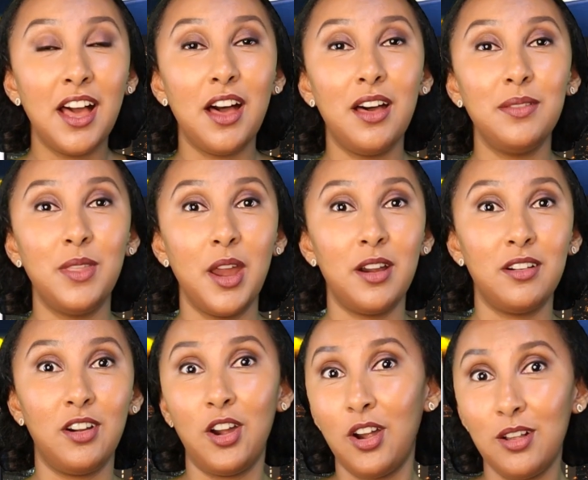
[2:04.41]
uh,
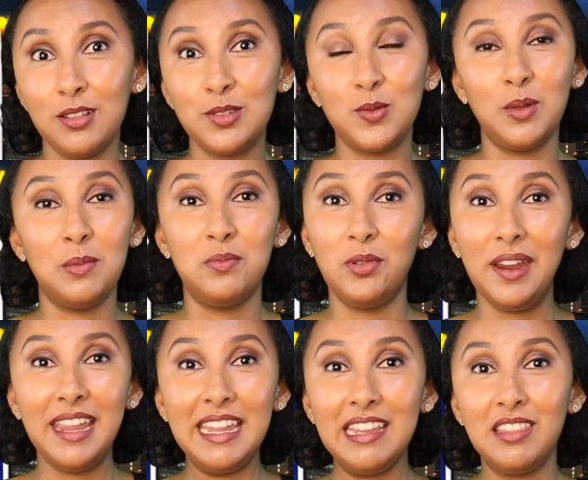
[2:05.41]
their girls will
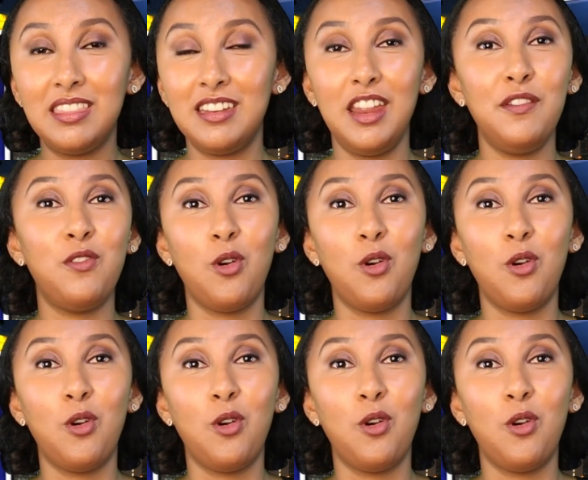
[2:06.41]
bring three,